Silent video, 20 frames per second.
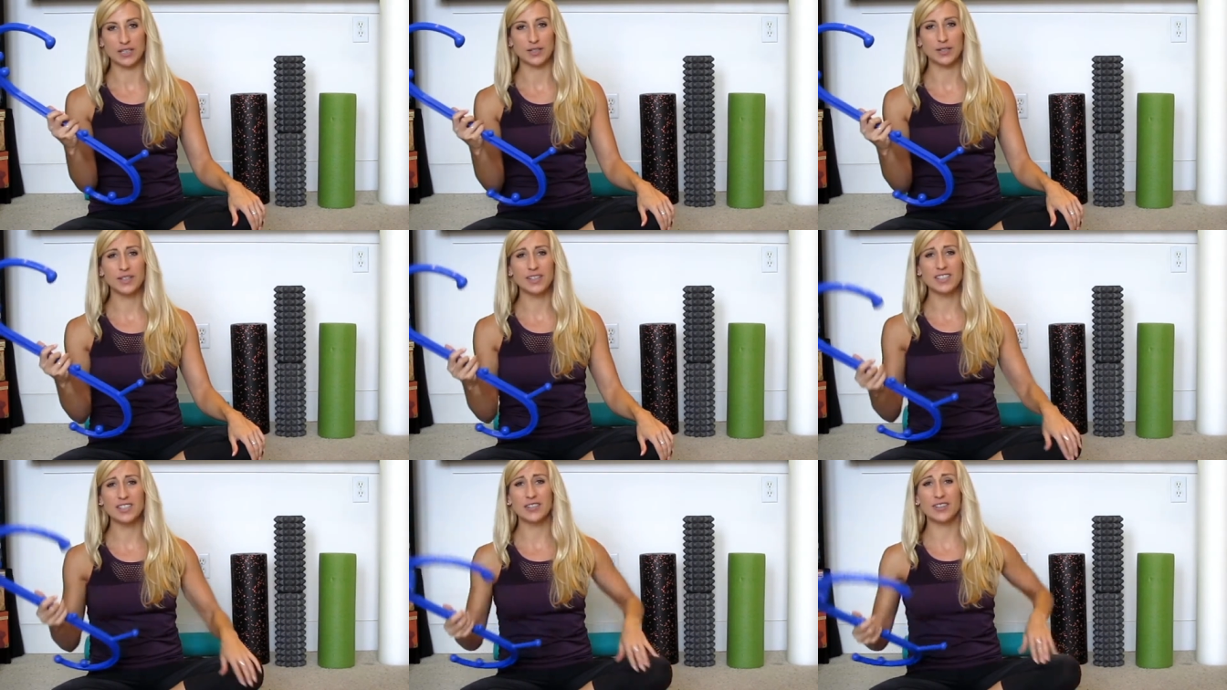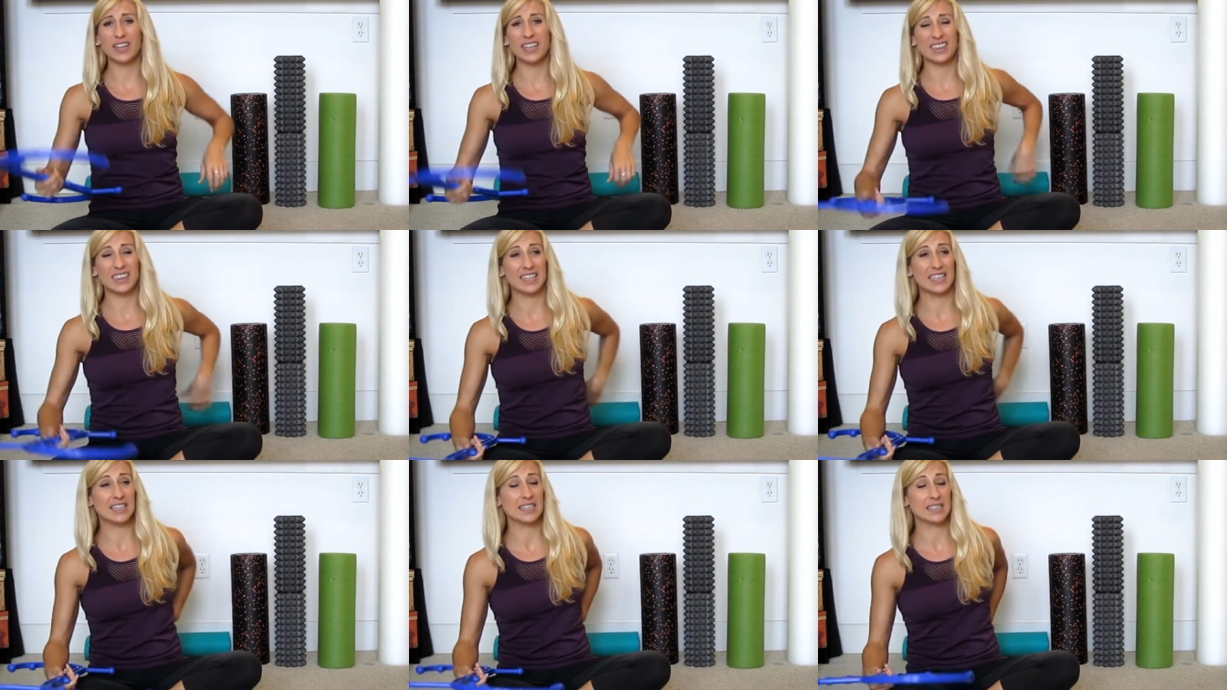So this will
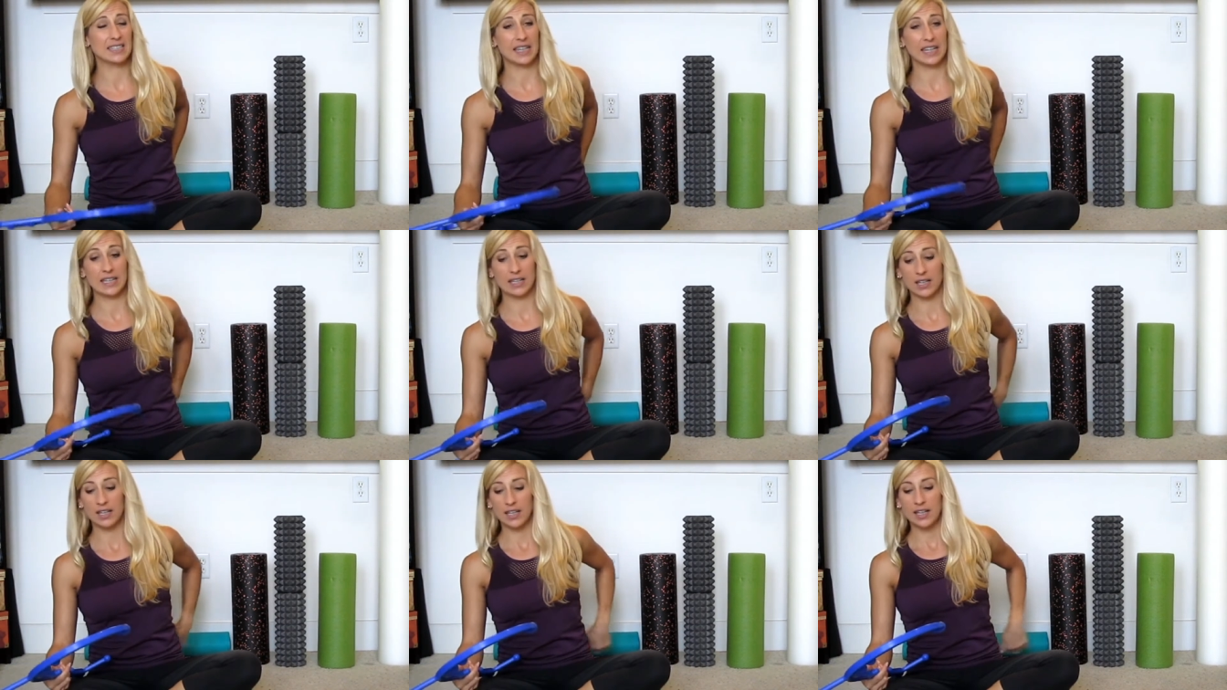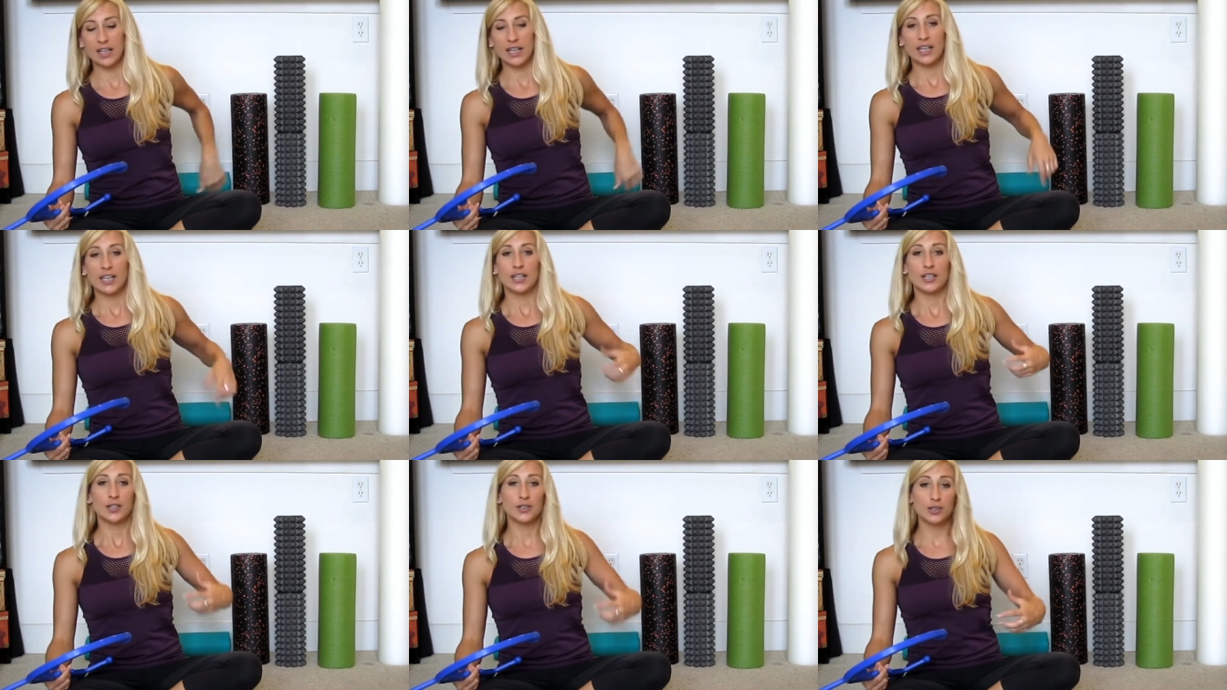get things like
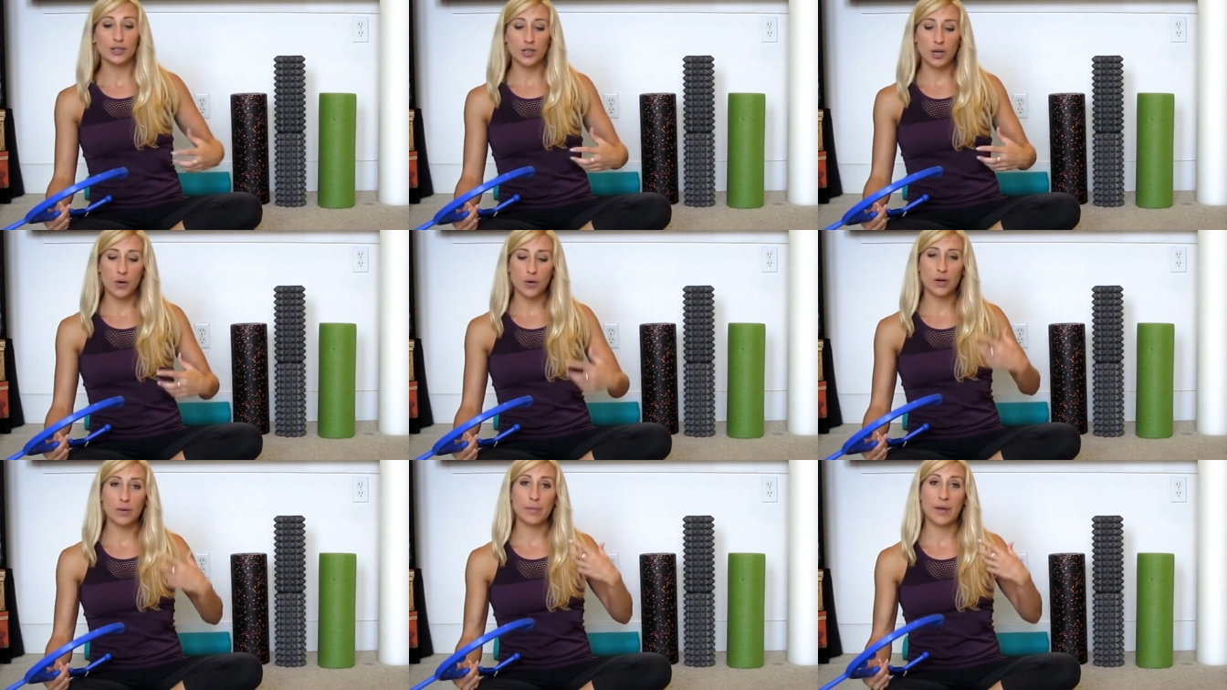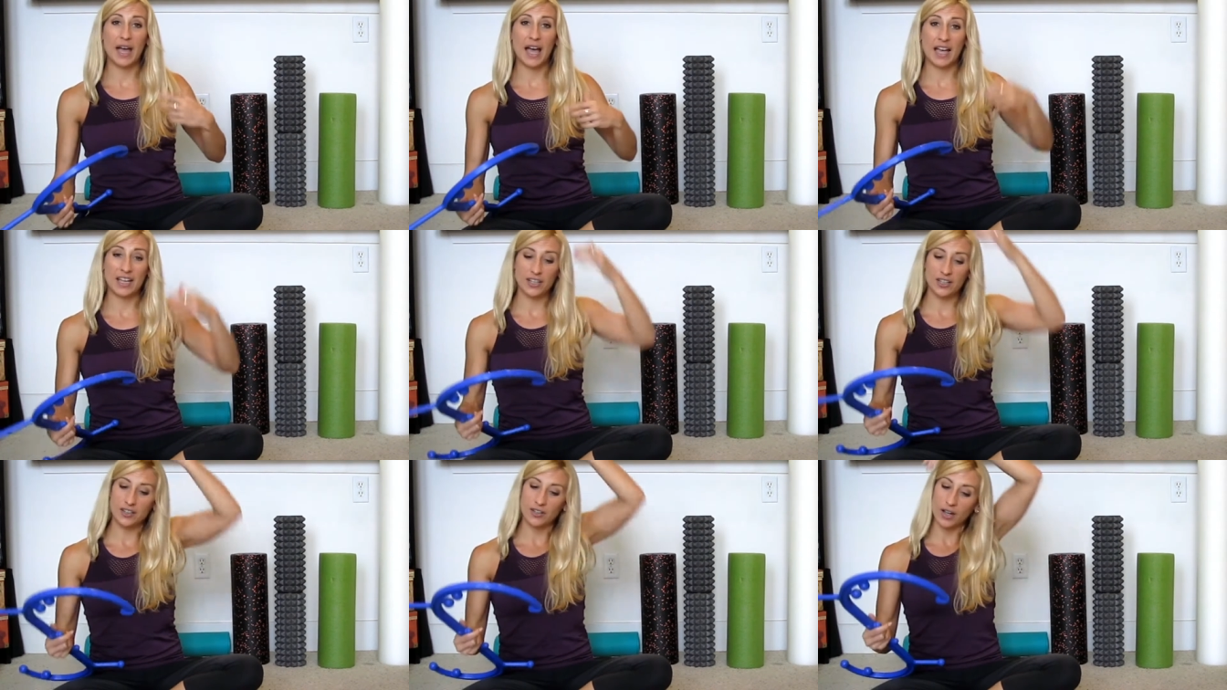your lower
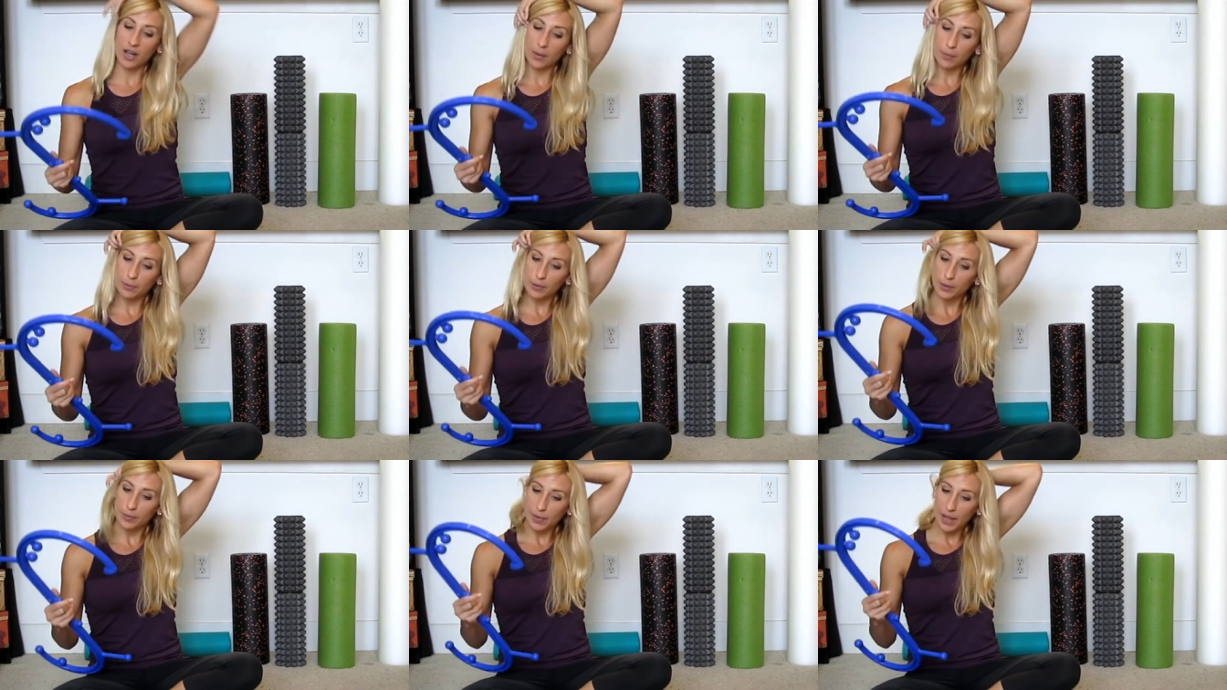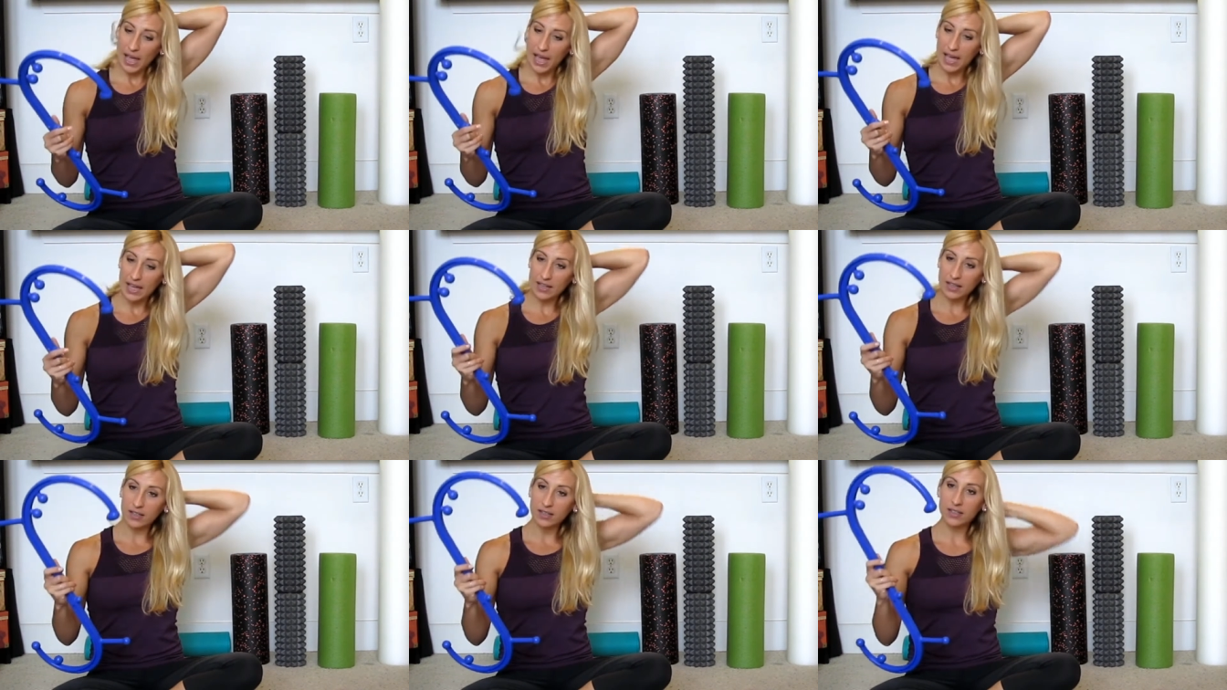back, your upper
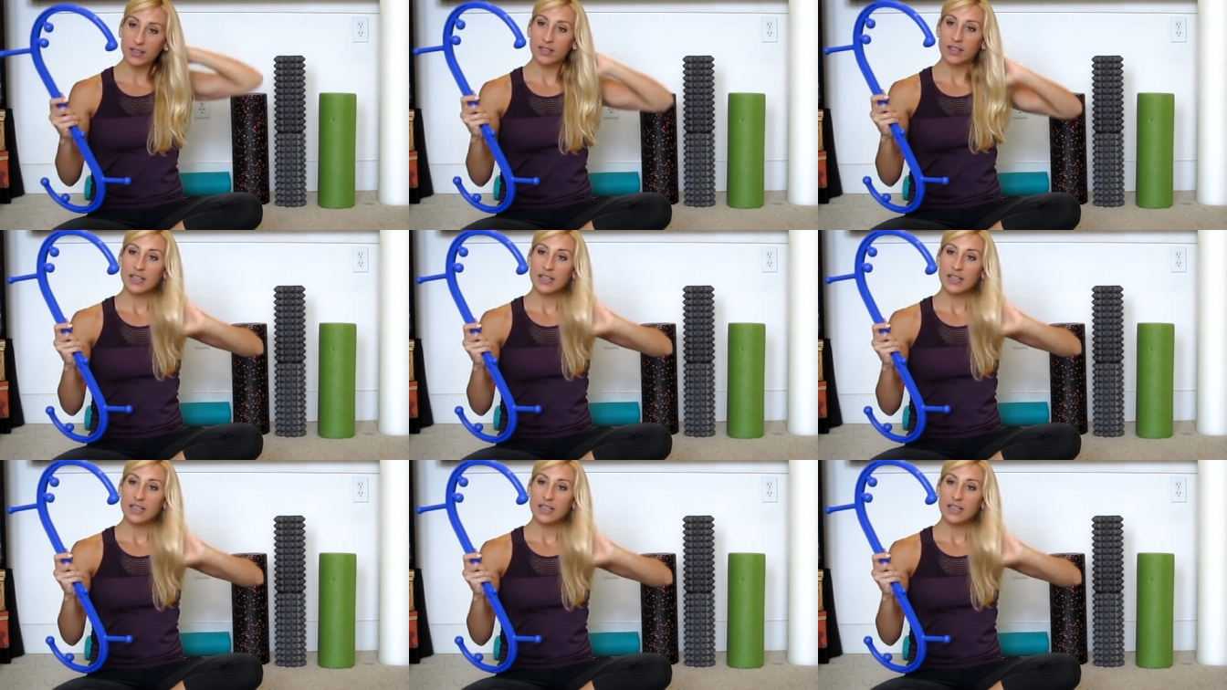back.